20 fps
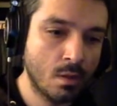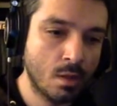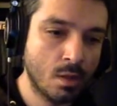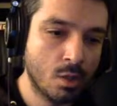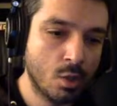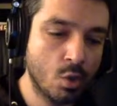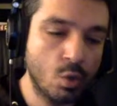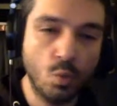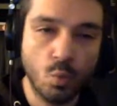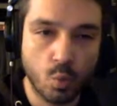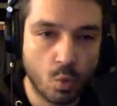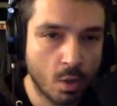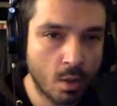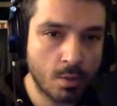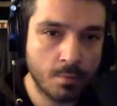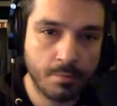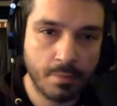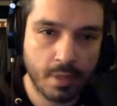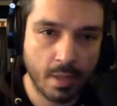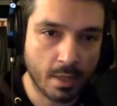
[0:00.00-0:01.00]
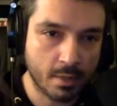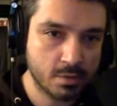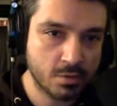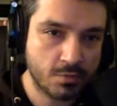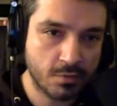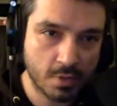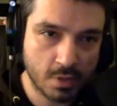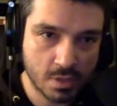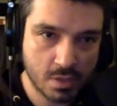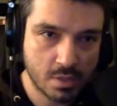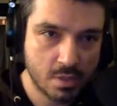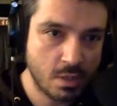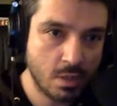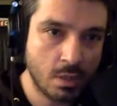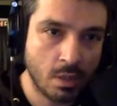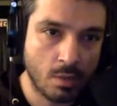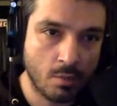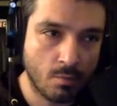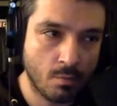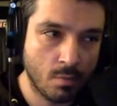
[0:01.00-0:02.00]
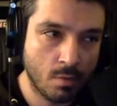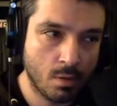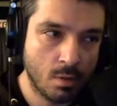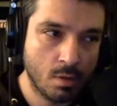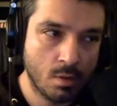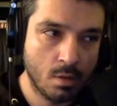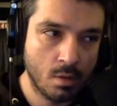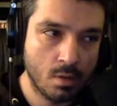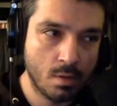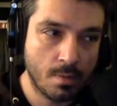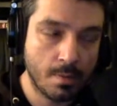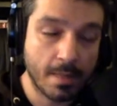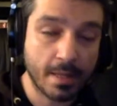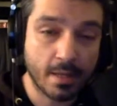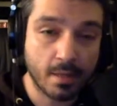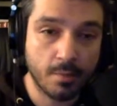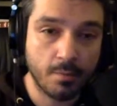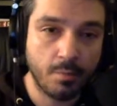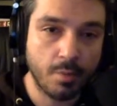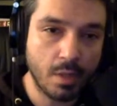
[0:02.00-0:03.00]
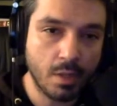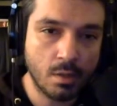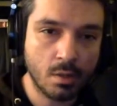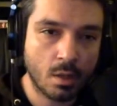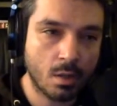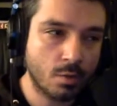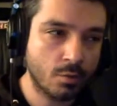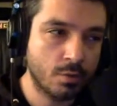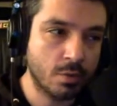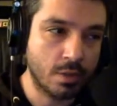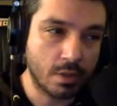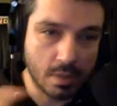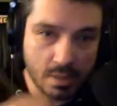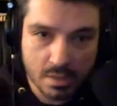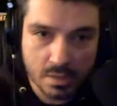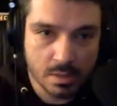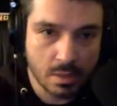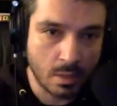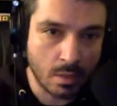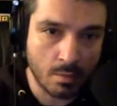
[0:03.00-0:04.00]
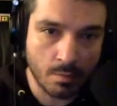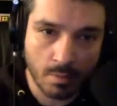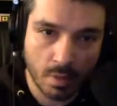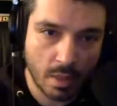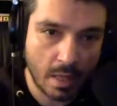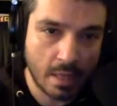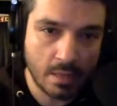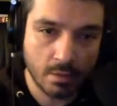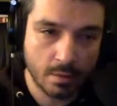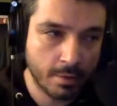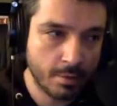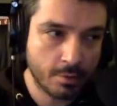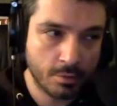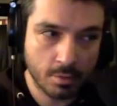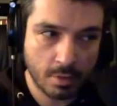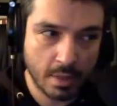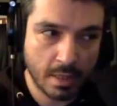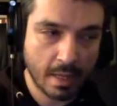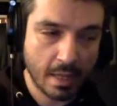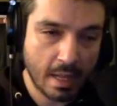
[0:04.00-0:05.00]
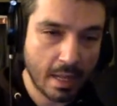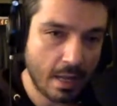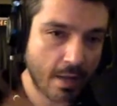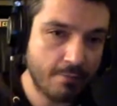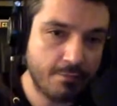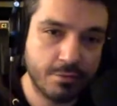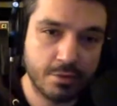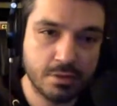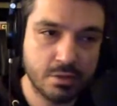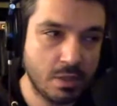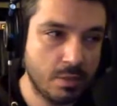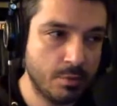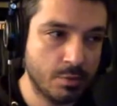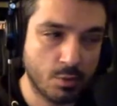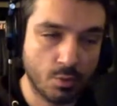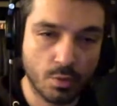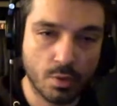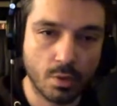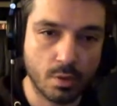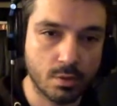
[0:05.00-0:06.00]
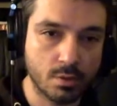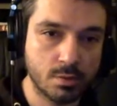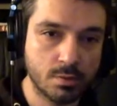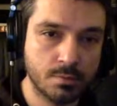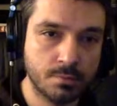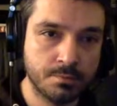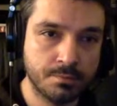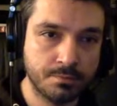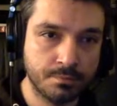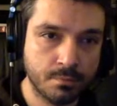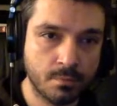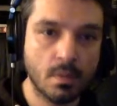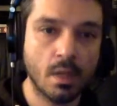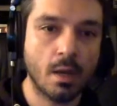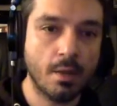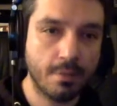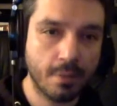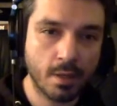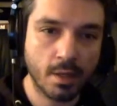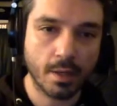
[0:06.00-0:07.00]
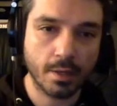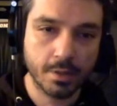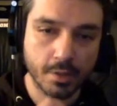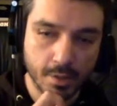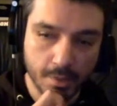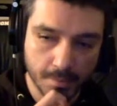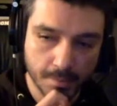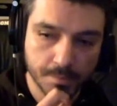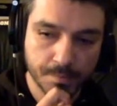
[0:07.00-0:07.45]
who weren't picked for this team that could beat not only this team, but literally every team in the world. I think I could.